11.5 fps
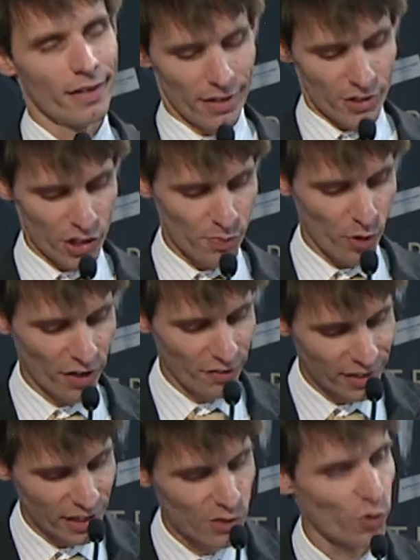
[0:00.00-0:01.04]
Just
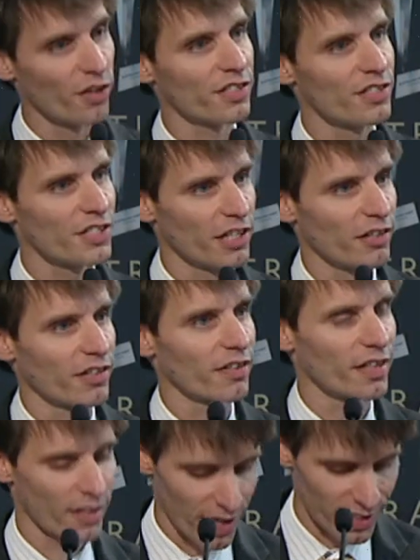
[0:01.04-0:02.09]
briefly, it's worth considering that
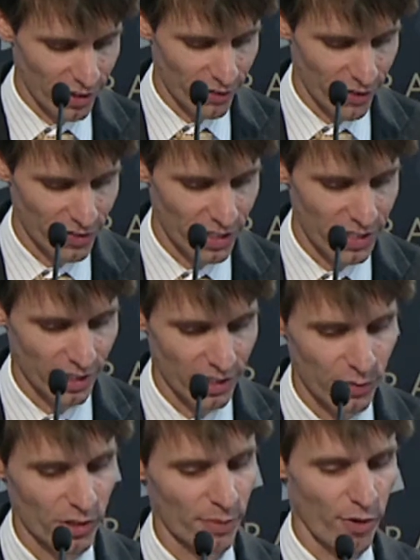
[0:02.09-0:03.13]
in 1956,
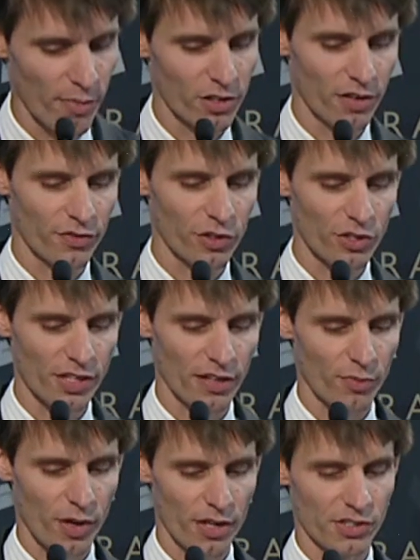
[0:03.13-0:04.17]
when the Premier of New South
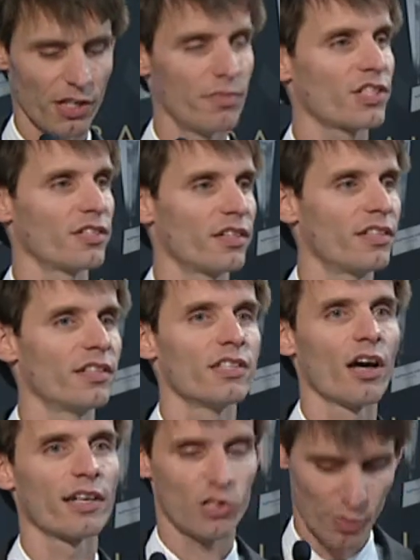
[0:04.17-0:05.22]
Wales commissioned a
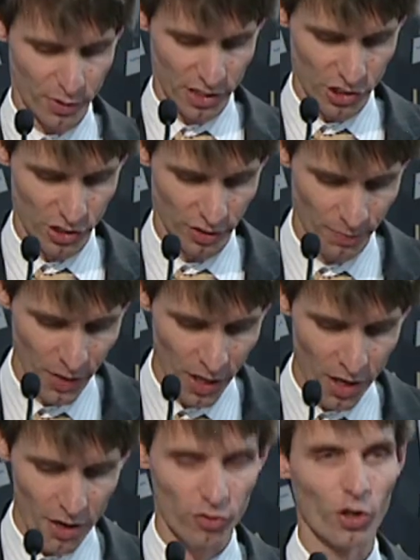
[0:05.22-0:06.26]
design competition
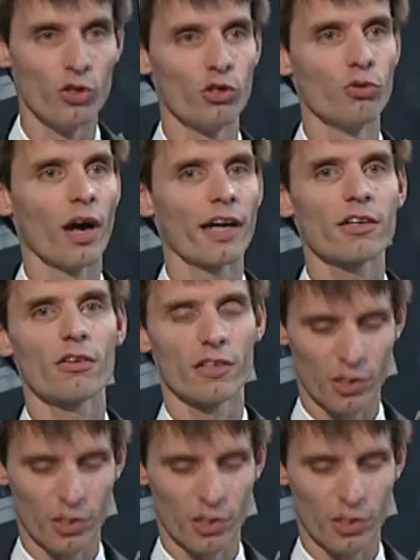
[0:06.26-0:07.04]
for a new iconic